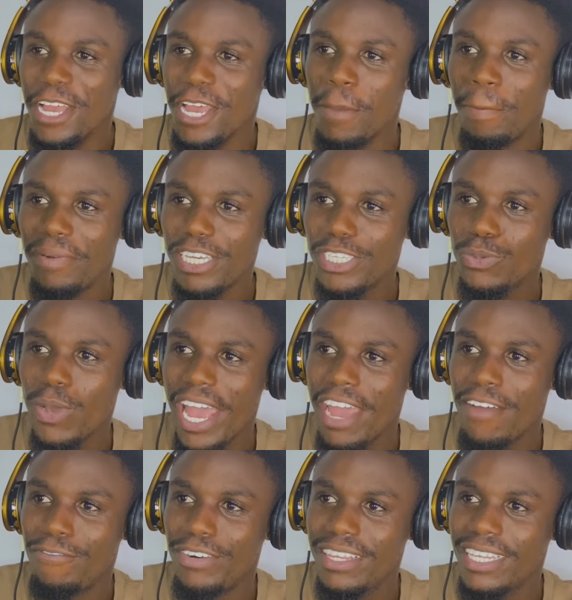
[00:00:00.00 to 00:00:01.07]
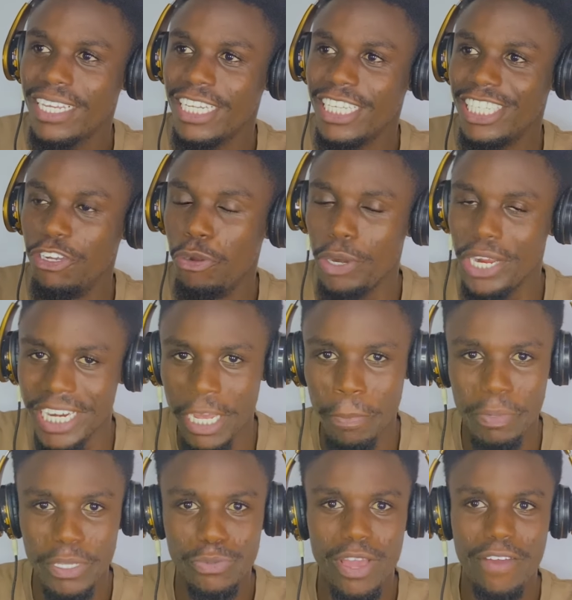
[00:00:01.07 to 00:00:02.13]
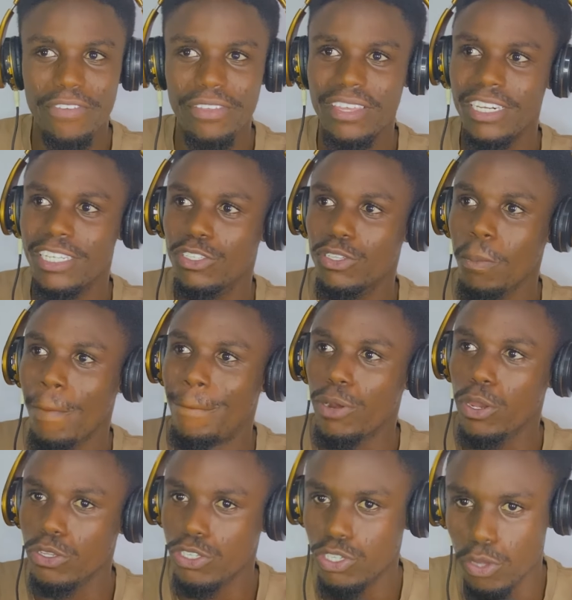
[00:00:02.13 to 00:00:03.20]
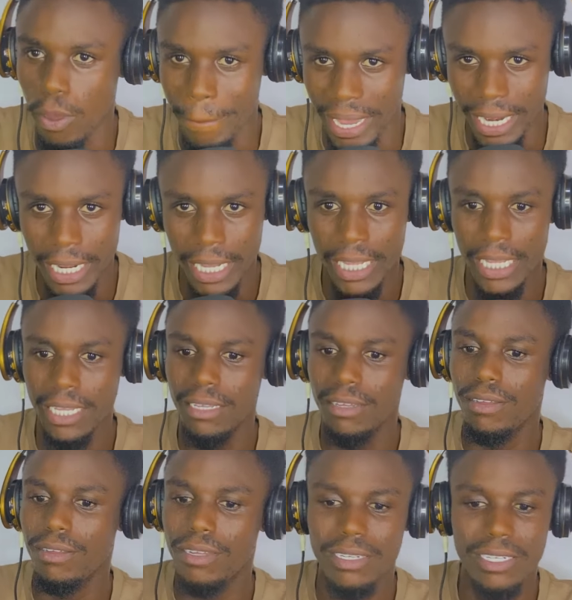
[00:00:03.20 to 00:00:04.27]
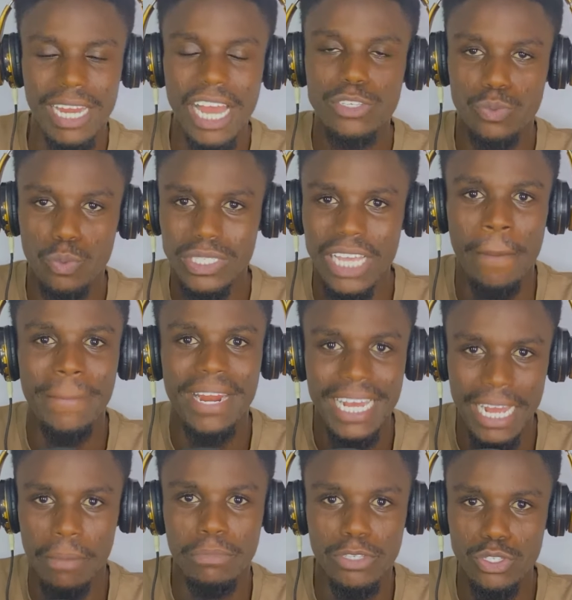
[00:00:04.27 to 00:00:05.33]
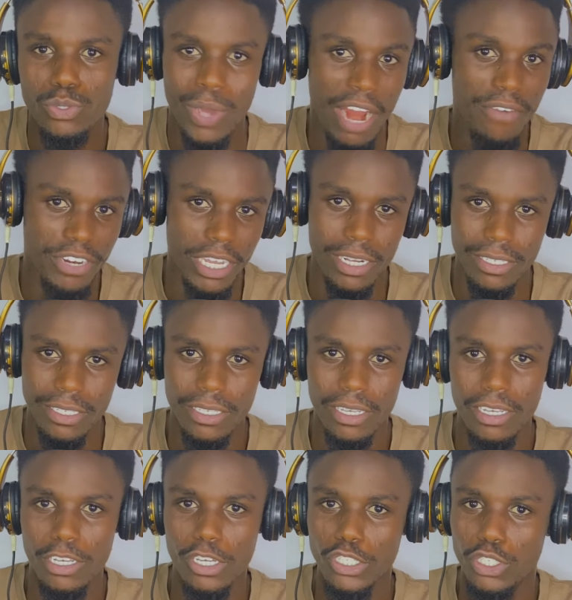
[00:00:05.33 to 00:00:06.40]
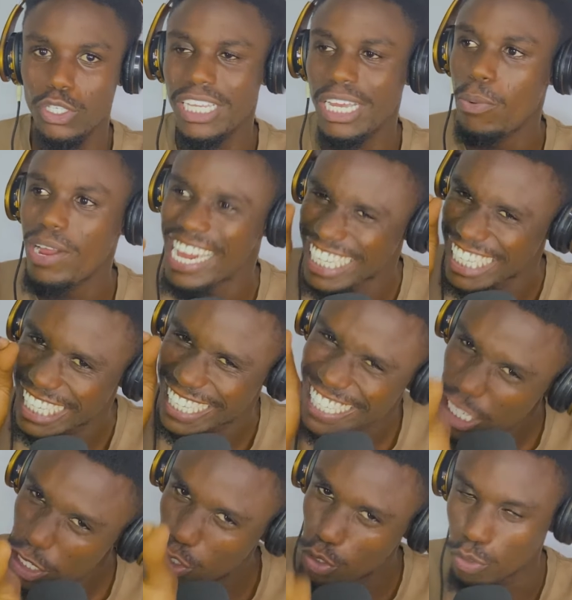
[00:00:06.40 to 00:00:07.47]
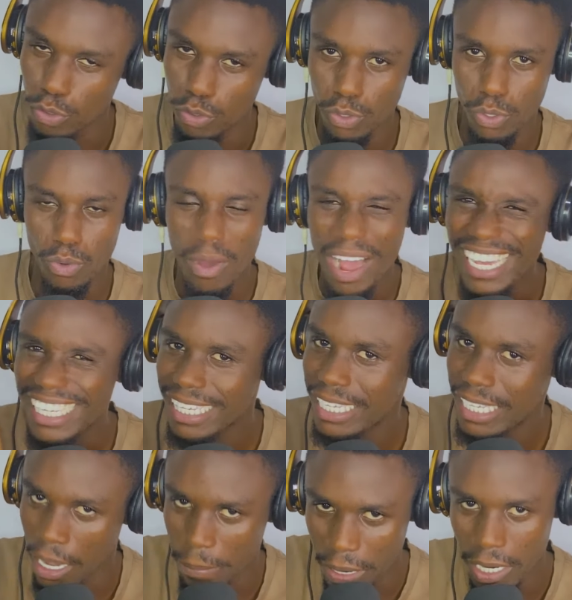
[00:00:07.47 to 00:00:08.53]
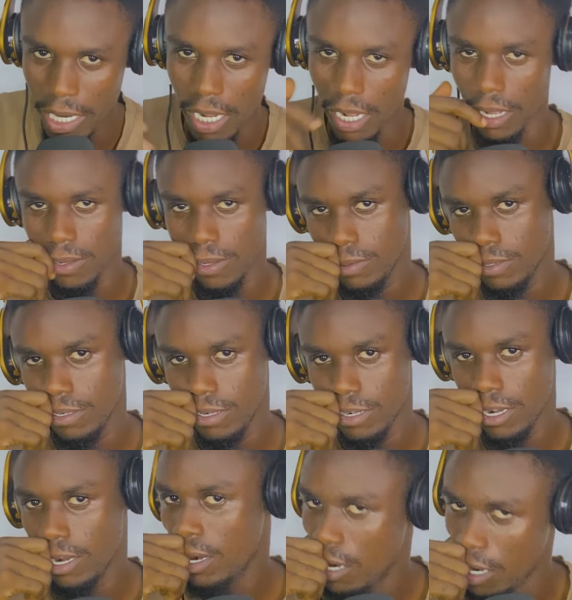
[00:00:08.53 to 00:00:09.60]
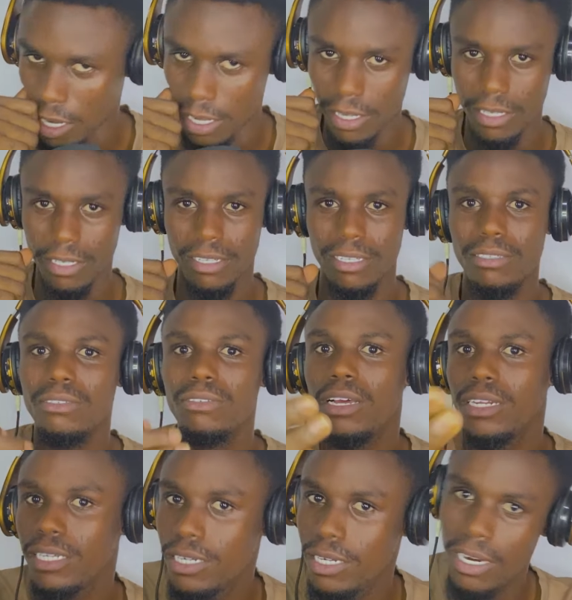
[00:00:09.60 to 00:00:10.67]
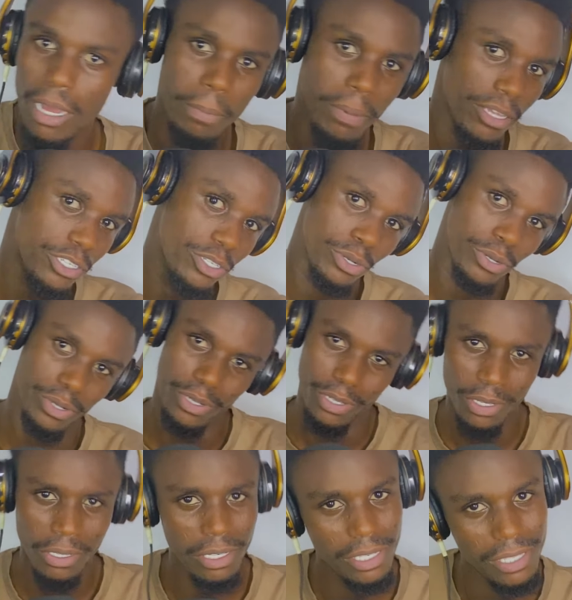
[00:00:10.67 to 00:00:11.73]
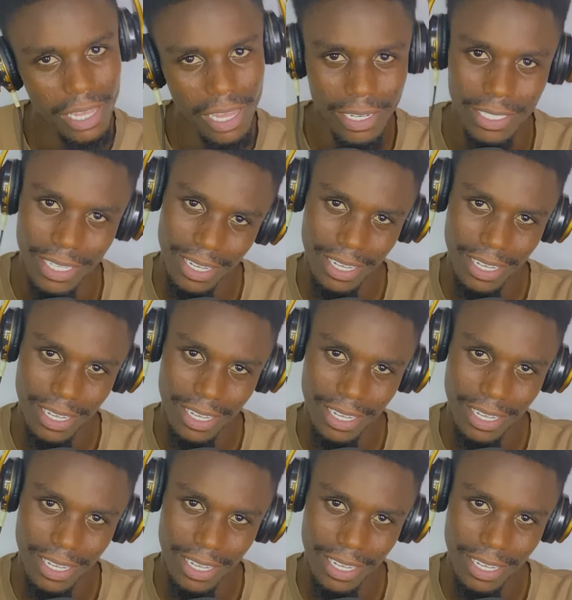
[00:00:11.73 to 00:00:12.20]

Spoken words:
A place where everything is green. A place where everything is blossoming. That's what America means to Africans. So he said, when I see you, I see America. Oh, you're the greener pasture. You understand?